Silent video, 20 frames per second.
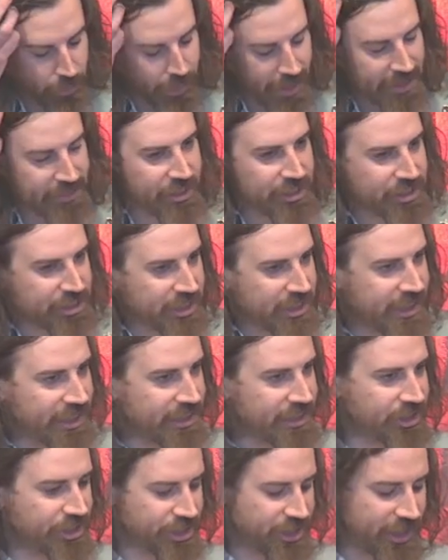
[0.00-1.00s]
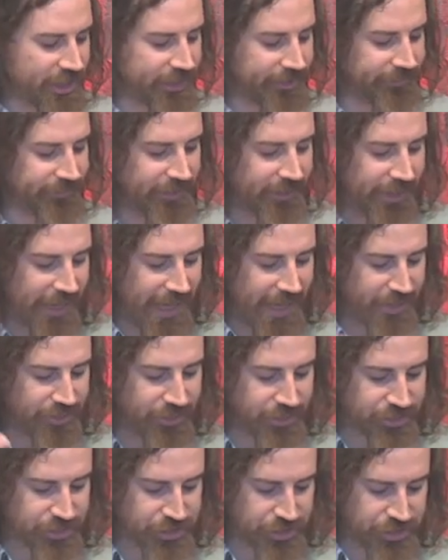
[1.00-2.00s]
where the teacher
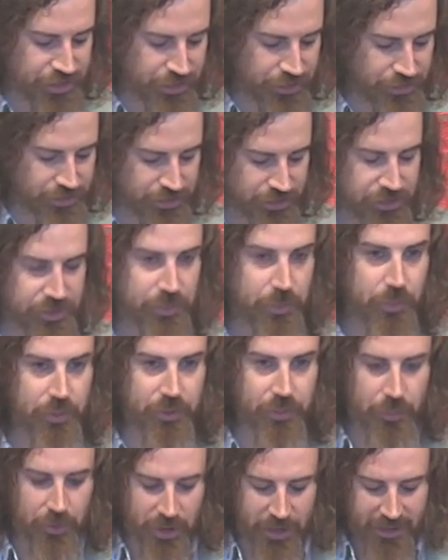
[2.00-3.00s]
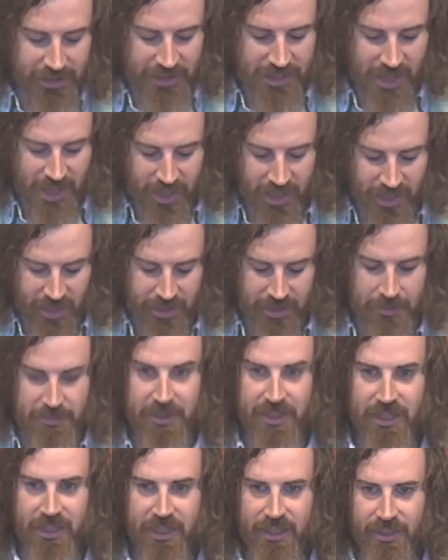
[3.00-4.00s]
and the students would work in
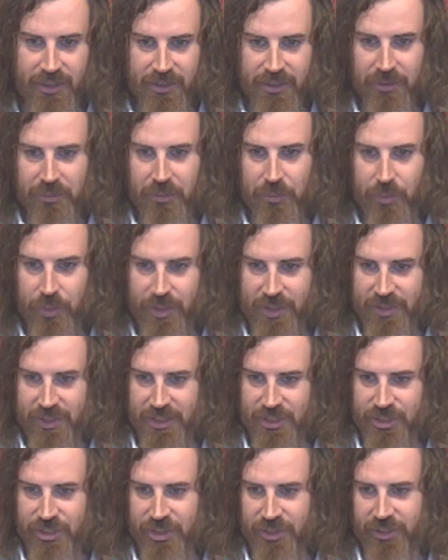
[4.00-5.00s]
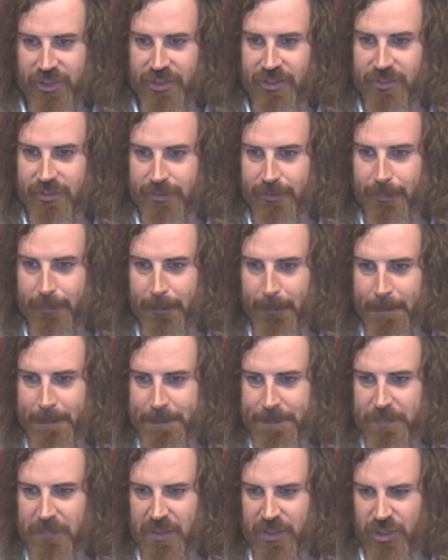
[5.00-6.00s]
harmony with each other.
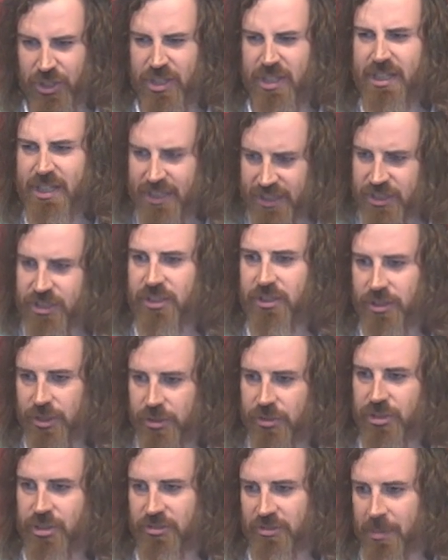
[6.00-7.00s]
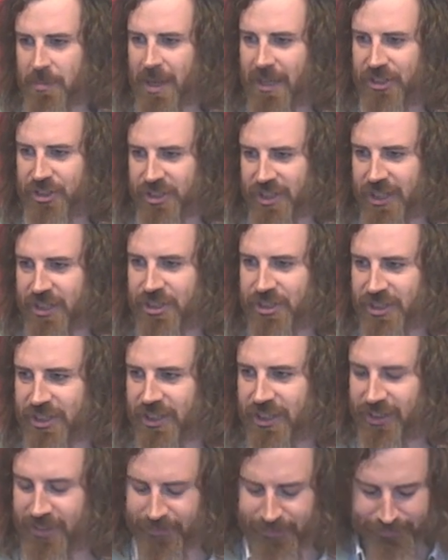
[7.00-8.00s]
You need to use your
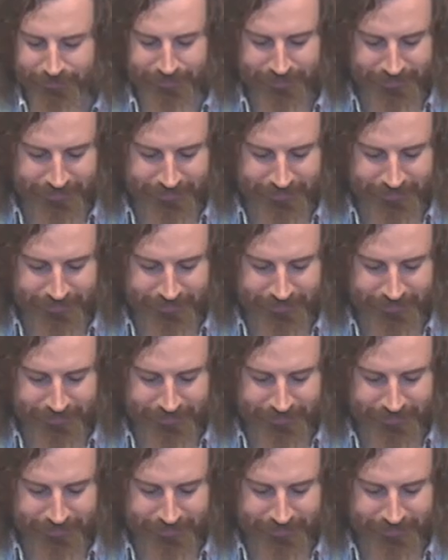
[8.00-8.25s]
imagination here.